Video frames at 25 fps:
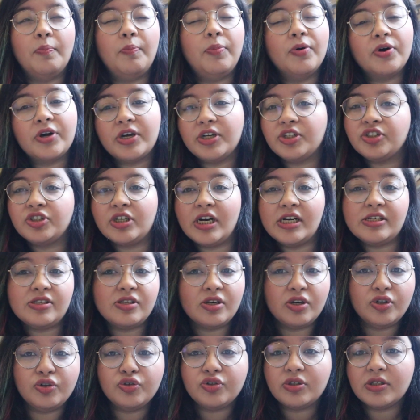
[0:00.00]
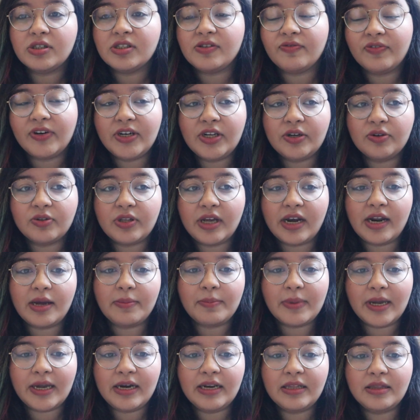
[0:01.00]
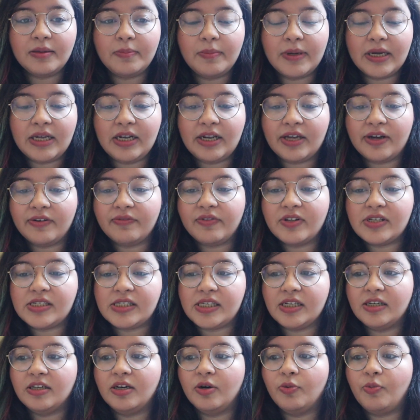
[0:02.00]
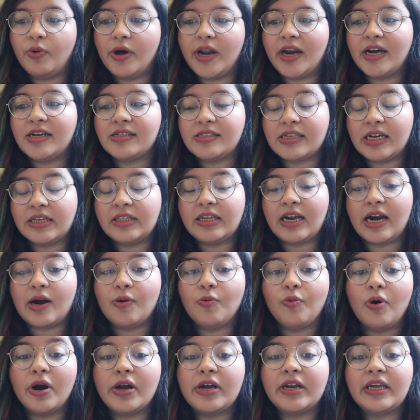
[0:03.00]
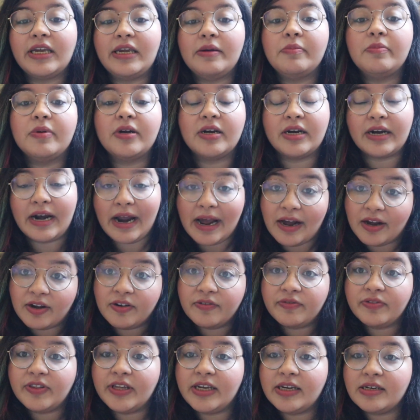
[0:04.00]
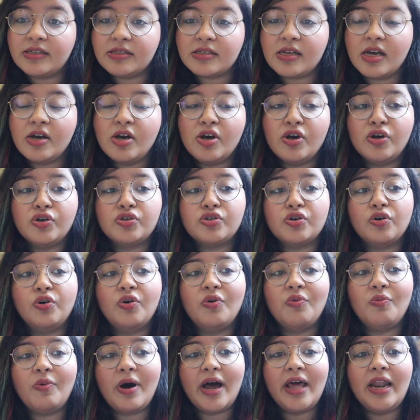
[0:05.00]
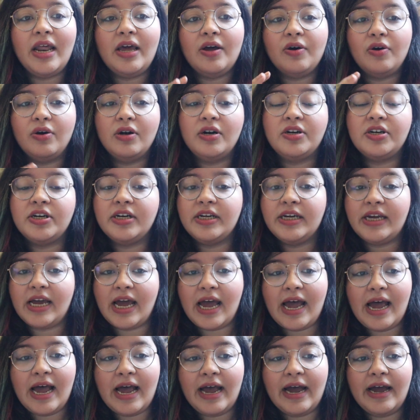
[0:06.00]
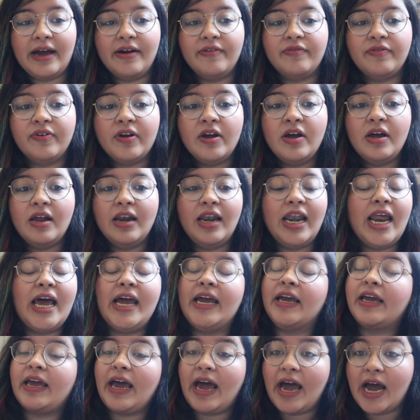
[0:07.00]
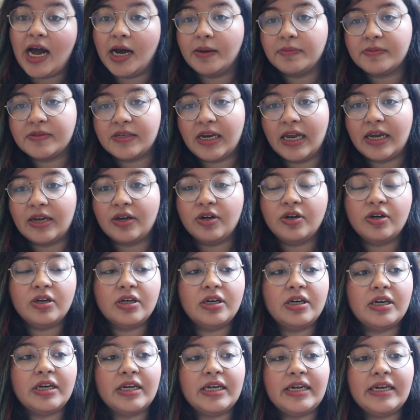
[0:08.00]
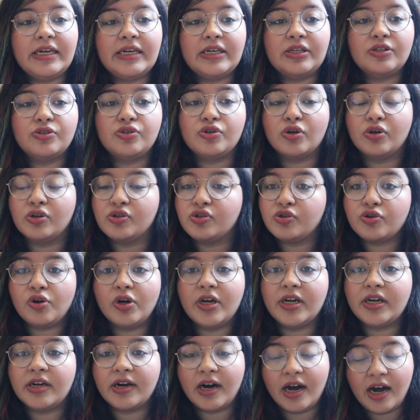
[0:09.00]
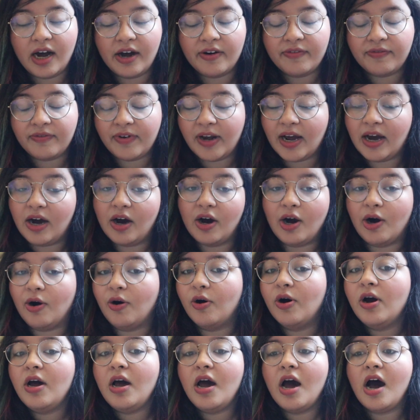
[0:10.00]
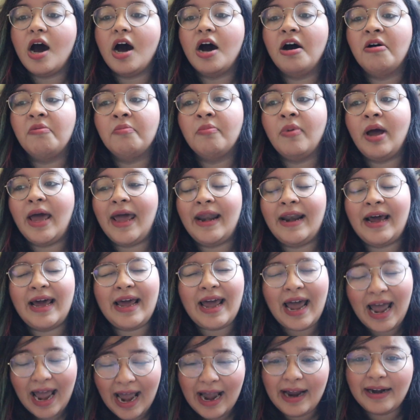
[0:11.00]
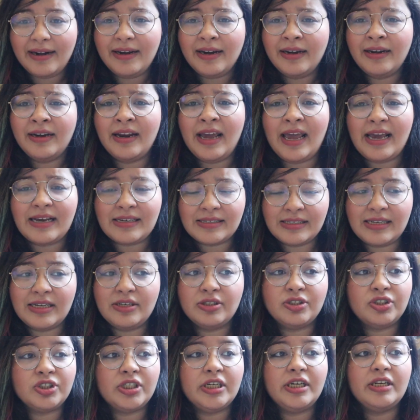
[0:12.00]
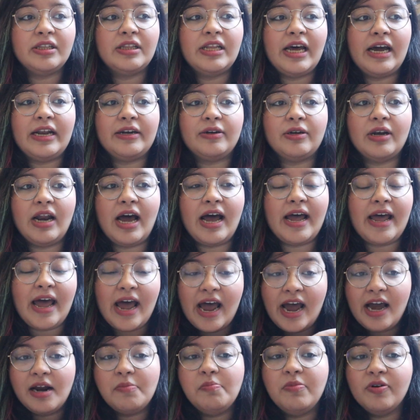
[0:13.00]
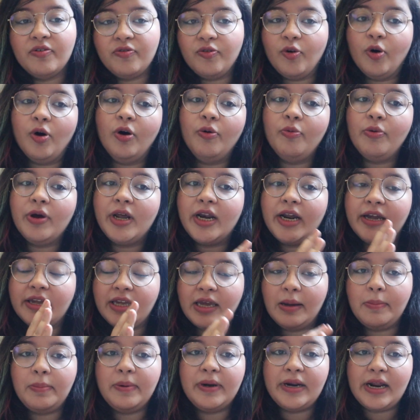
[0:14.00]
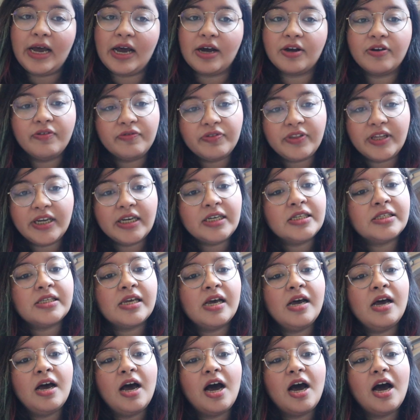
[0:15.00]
bookish resolutions video that I made in the beginning of this year, where I said that I want to keep track of things. So while I already have like apps like Goodreads or Storygraph now, and I had an Excel sheet that I had before where I kept track of things,